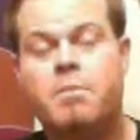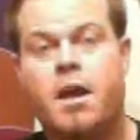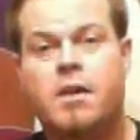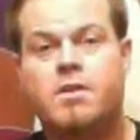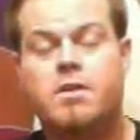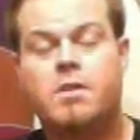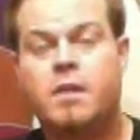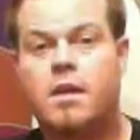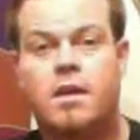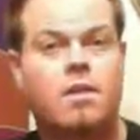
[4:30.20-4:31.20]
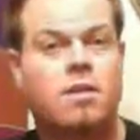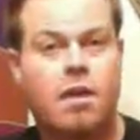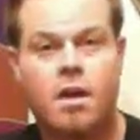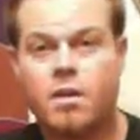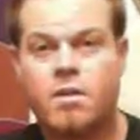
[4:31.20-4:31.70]
by doing a
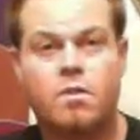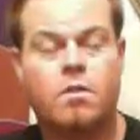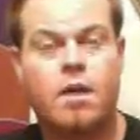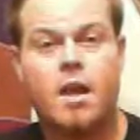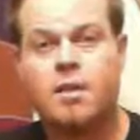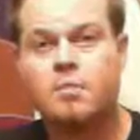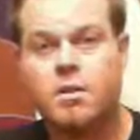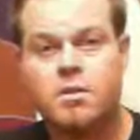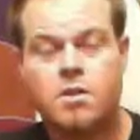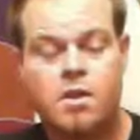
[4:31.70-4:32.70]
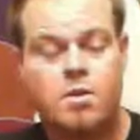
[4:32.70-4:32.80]
colonic or enemas